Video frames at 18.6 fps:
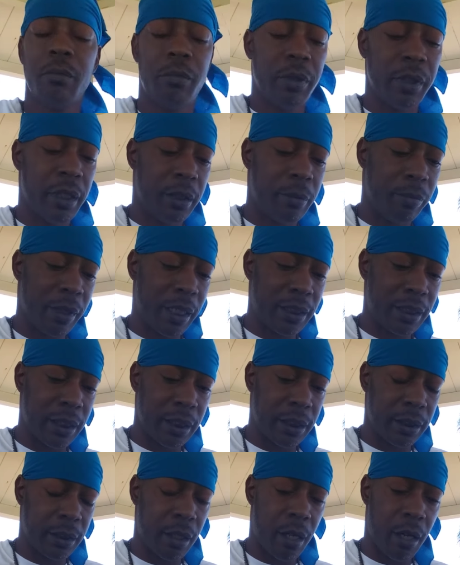Please bless
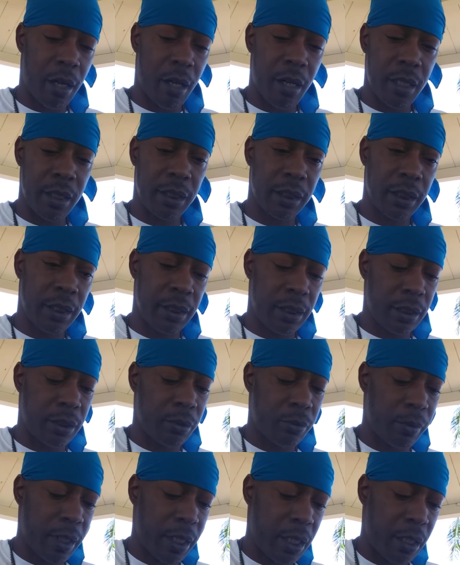these cards in
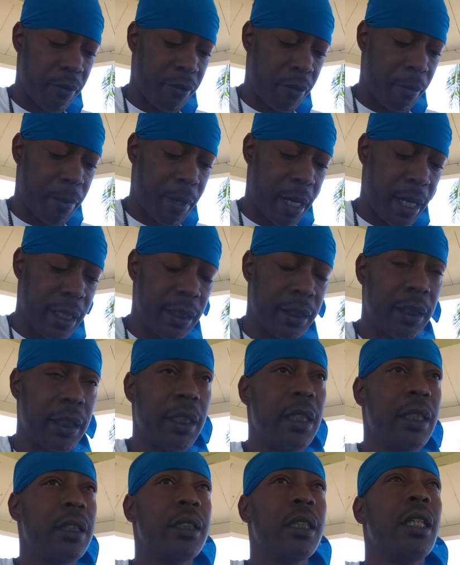this reading for
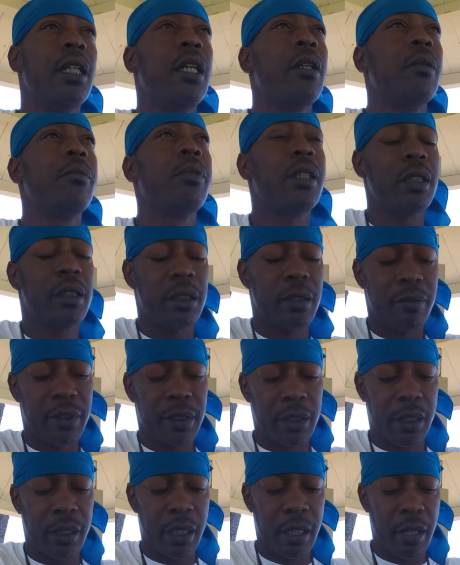Pisces. Please give
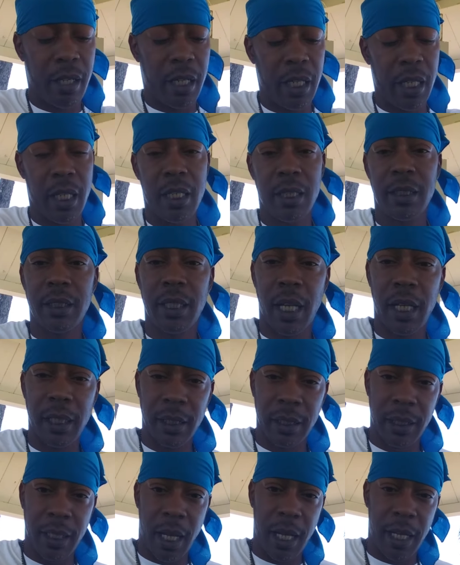us clarity, insight,
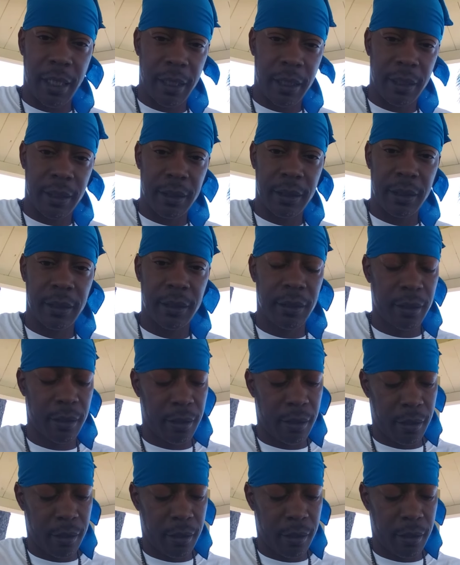and guidance.